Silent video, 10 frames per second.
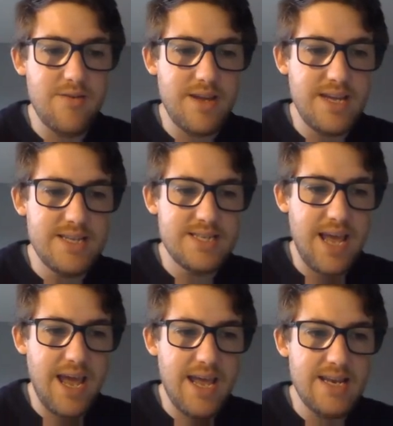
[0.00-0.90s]
is
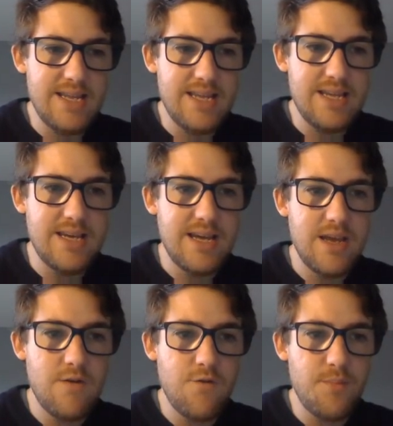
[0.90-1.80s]
any
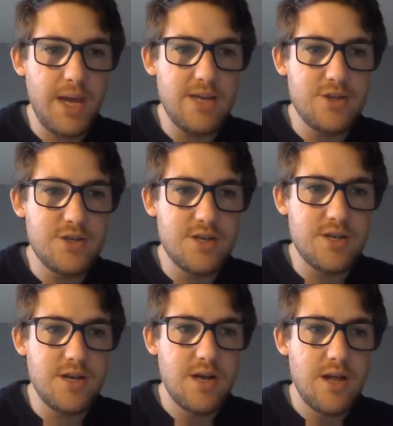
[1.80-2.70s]

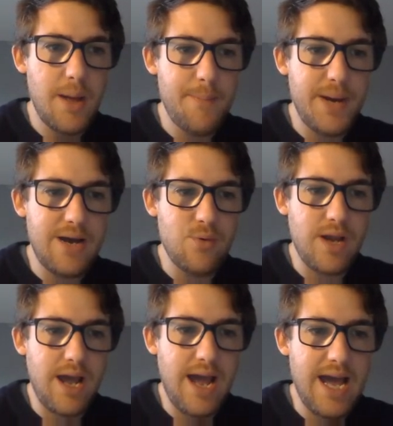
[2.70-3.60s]
information about
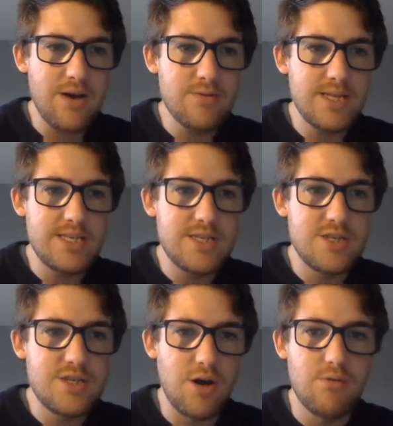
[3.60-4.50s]
how this
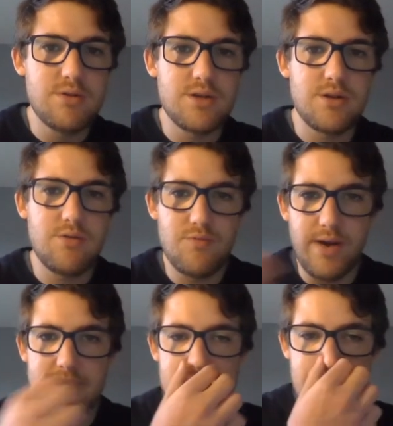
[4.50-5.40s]
total
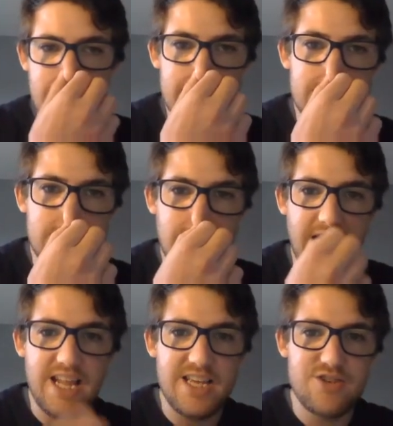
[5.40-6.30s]
residential
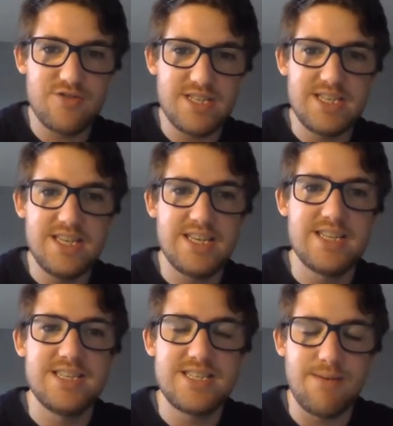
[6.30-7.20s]
electricity
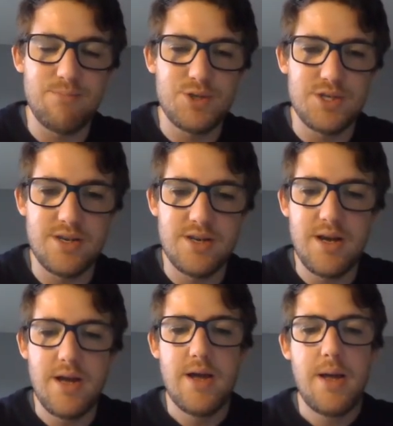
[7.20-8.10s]
consumption
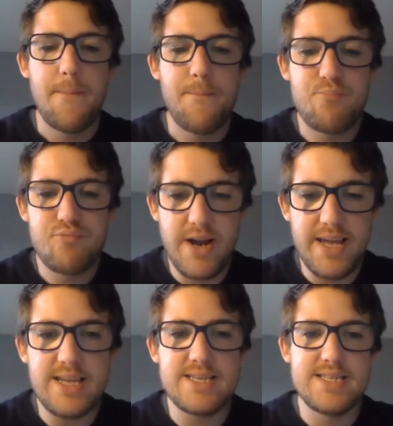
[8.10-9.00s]

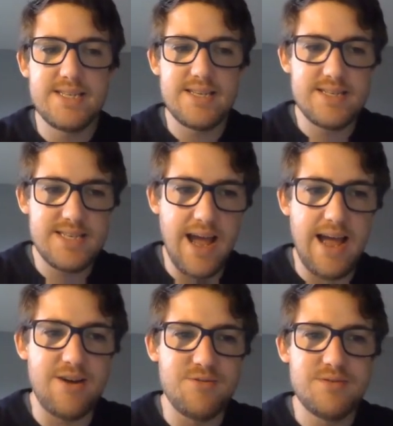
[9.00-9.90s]
breaks
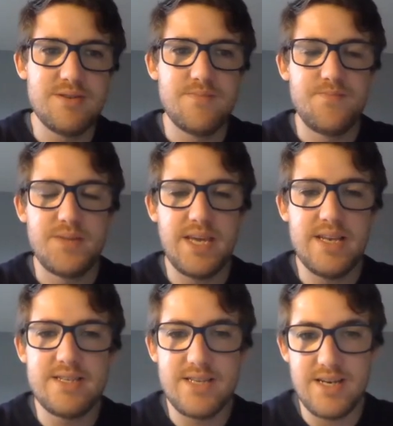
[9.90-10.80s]
down
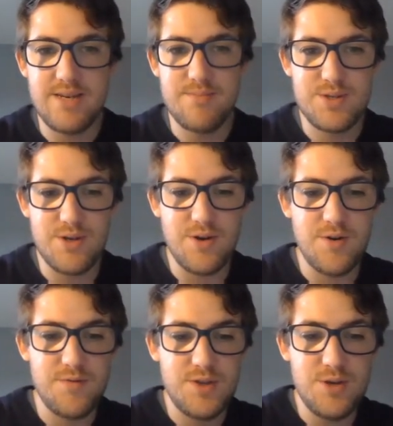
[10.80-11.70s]
in terms
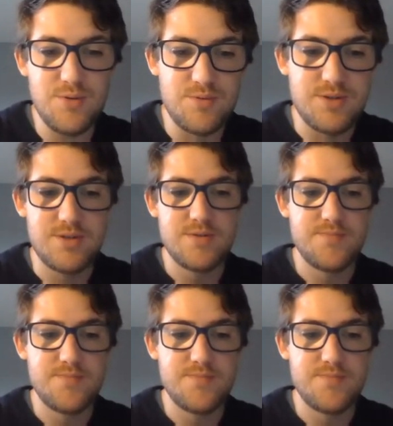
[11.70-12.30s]
of use.